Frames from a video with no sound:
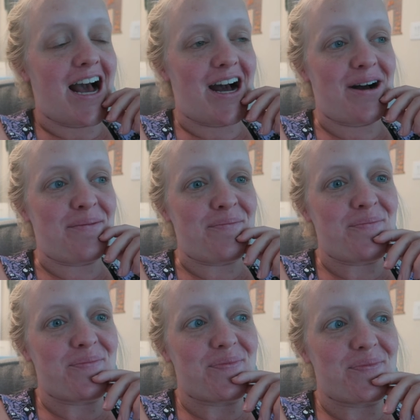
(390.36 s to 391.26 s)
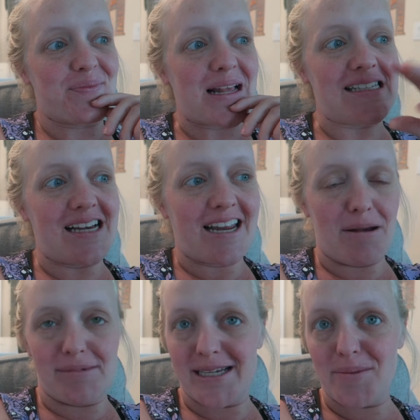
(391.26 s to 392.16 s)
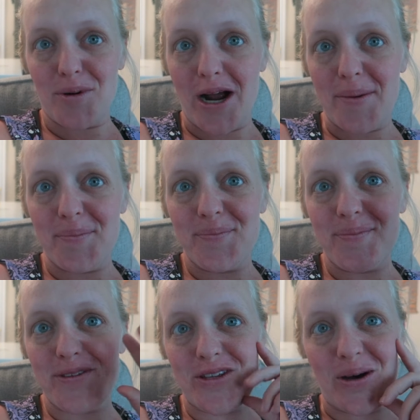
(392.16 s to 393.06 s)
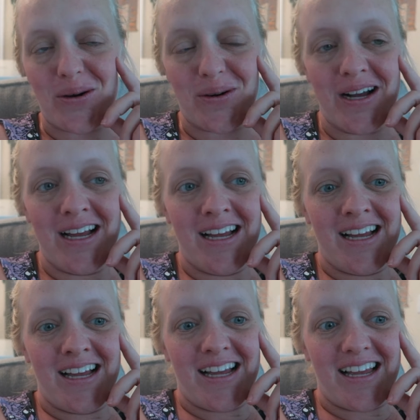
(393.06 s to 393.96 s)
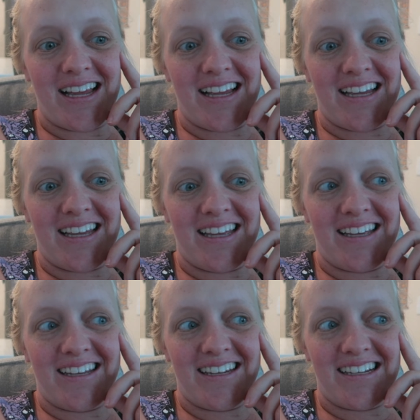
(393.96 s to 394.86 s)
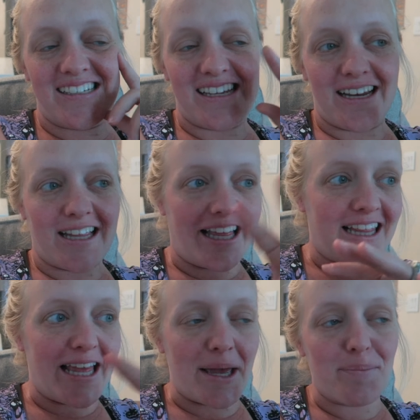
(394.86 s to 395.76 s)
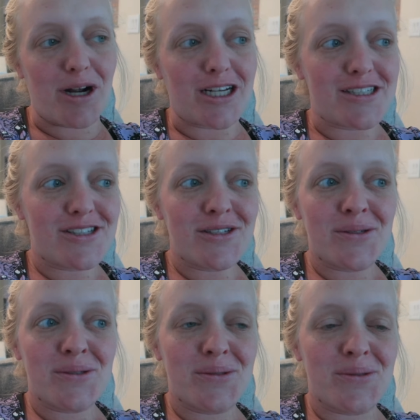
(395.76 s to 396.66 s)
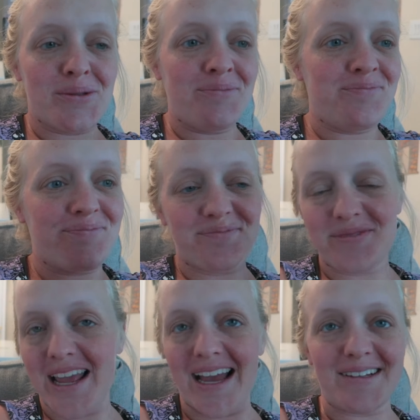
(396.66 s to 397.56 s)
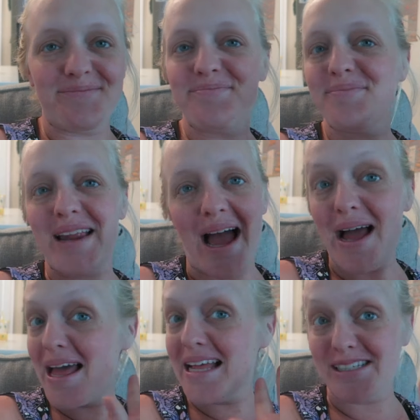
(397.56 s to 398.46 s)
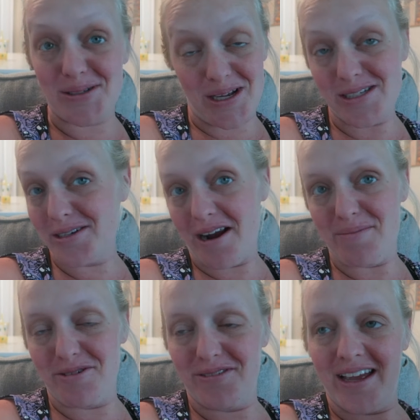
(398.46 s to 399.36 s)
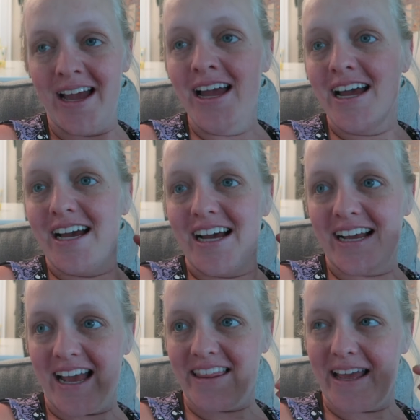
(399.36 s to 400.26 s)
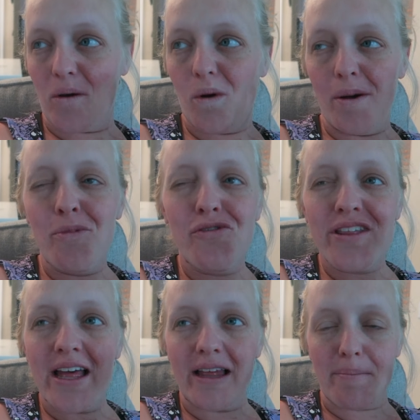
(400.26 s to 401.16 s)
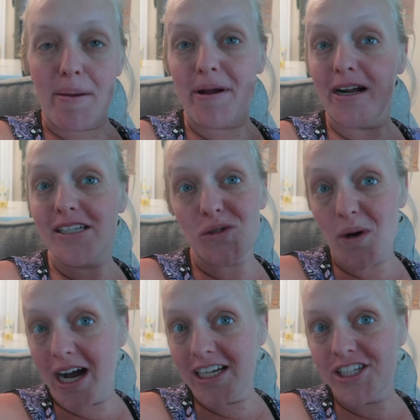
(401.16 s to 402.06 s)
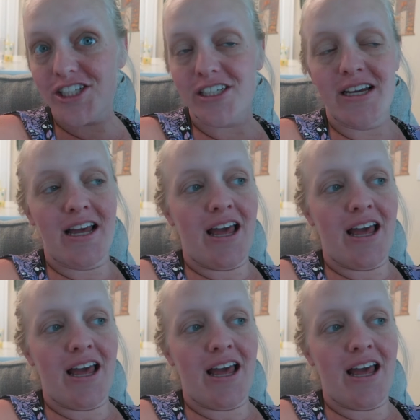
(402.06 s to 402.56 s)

um, it's on Amazon Prime. So it is set at like Lincoln Park Zoo and yeah, it's, it's a great movie. Again, like a movie that like my parents watched